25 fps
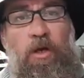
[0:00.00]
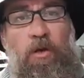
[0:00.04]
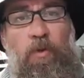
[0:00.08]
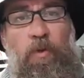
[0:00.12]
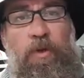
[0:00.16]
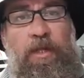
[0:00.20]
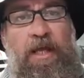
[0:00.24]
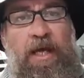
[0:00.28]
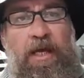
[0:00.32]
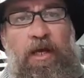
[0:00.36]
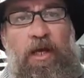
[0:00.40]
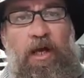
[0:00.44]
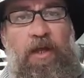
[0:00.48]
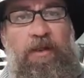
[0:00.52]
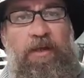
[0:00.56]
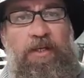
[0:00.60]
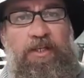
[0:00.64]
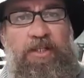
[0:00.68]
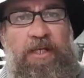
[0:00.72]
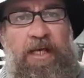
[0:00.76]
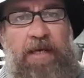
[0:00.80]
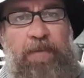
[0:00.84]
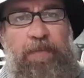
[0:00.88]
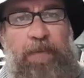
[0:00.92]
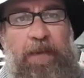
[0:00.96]
We then got the
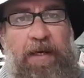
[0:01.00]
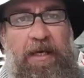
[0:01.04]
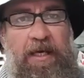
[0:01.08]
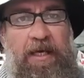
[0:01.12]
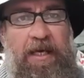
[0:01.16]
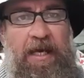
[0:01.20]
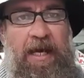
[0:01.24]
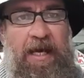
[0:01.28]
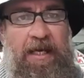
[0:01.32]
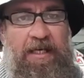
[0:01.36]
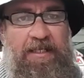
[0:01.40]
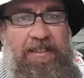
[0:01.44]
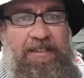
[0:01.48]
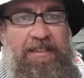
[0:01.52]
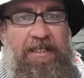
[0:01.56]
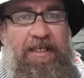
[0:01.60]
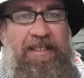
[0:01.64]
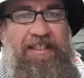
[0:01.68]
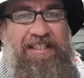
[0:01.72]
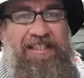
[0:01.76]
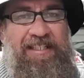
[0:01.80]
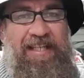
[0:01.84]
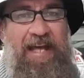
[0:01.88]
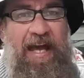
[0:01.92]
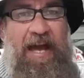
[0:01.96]
GPEX
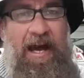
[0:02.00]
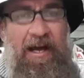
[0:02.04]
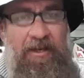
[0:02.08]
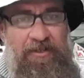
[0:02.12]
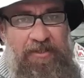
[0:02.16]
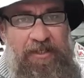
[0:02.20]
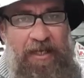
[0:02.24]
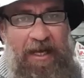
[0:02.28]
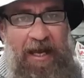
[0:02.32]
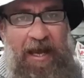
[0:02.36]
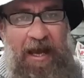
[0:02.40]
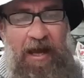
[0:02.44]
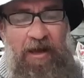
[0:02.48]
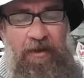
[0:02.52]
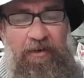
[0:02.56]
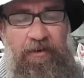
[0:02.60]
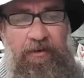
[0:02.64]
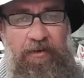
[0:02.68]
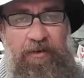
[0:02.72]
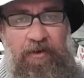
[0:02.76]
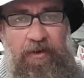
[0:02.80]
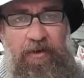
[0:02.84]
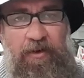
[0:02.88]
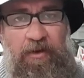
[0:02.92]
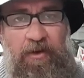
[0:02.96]
6000 out,
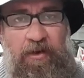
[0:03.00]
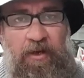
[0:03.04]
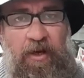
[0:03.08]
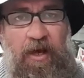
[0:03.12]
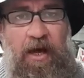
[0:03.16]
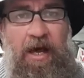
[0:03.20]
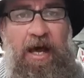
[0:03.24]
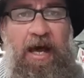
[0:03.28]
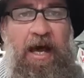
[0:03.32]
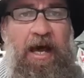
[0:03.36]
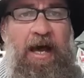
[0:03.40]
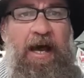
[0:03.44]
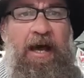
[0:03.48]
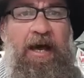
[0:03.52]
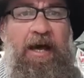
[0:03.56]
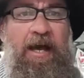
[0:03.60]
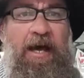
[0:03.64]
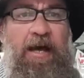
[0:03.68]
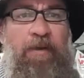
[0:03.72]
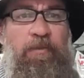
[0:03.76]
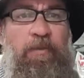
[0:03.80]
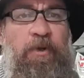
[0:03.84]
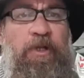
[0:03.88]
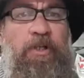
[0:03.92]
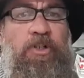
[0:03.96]

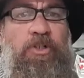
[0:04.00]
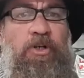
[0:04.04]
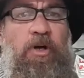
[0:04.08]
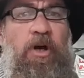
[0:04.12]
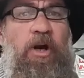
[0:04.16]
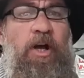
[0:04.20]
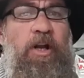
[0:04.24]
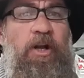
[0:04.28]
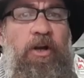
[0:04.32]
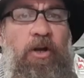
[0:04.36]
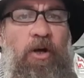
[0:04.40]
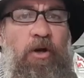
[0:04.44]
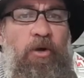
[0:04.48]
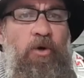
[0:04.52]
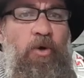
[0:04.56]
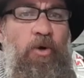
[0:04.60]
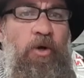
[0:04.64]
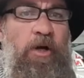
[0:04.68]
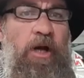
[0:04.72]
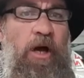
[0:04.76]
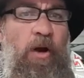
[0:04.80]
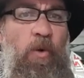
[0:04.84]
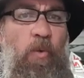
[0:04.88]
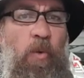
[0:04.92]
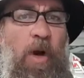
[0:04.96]
and we tried it on
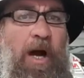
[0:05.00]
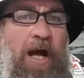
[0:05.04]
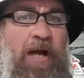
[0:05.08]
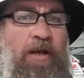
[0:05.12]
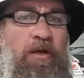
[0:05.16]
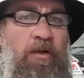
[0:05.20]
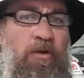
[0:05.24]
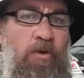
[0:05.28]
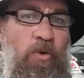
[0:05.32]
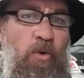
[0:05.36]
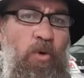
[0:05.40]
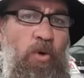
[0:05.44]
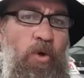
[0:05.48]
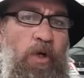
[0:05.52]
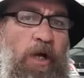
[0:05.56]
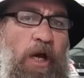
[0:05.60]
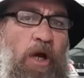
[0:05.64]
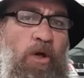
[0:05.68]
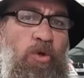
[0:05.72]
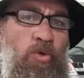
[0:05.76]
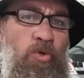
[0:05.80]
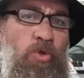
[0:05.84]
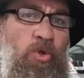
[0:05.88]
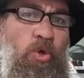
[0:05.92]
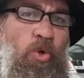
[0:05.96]
Auto 1,
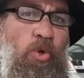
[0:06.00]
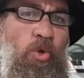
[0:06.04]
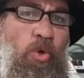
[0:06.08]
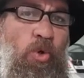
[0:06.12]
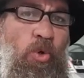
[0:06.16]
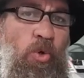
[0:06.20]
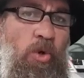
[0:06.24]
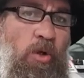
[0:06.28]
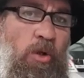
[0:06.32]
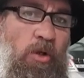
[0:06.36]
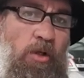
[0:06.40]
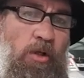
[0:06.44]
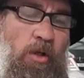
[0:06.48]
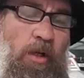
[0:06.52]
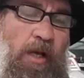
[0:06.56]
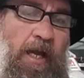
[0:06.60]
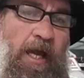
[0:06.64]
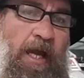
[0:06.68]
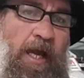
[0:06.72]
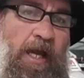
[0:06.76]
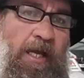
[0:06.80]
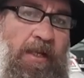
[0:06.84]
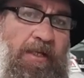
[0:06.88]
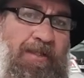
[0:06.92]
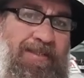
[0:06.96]
Auto 2,
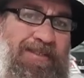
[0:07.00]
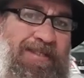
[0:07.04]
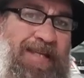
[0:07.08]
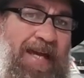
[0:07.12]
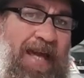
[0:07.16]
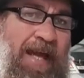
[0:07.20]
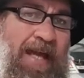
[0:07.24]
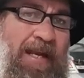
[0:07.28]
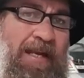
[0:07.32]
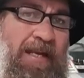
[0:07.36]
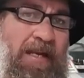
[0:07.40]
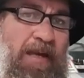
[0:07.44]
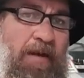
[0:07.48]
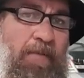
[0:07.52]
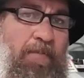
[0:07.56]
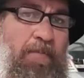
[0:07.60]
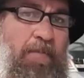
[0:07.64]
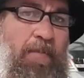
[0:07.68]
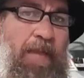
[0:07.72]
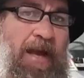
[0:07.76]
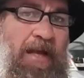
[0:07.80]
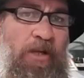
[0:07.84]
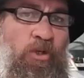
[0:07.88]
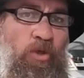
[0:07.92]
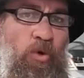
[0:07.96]
and 10
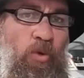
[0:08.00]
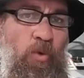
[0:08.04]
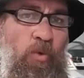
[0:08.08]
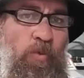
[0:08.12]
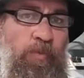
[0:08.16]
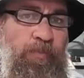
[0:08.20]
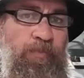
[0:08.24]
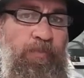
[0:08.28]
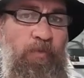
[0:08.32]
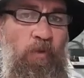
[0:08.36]
manual.